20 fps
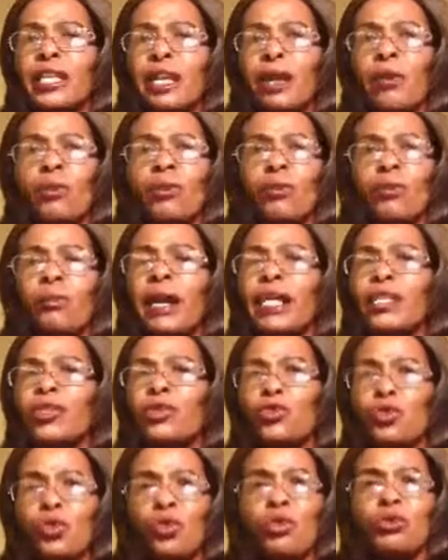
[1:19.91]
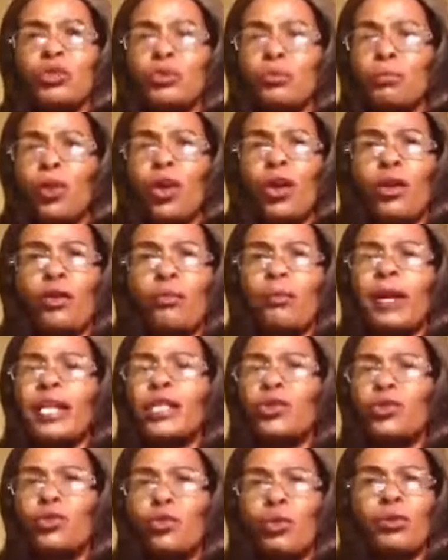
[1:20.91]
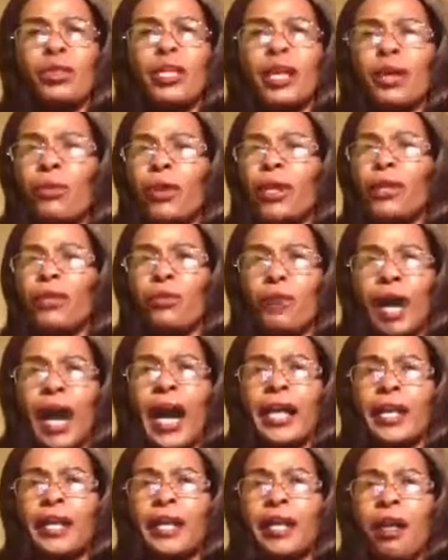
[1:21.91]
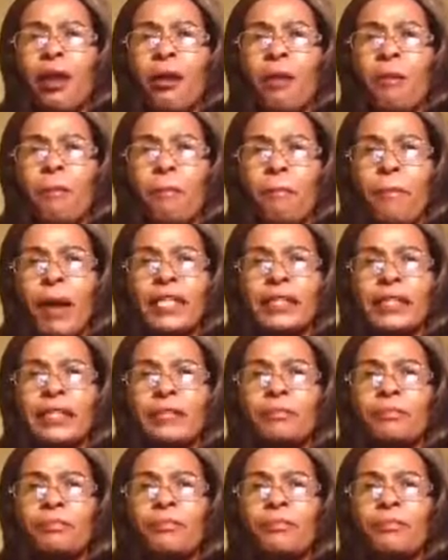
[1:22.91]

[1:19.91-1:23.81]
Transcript: you might look small, you might look the way you are, but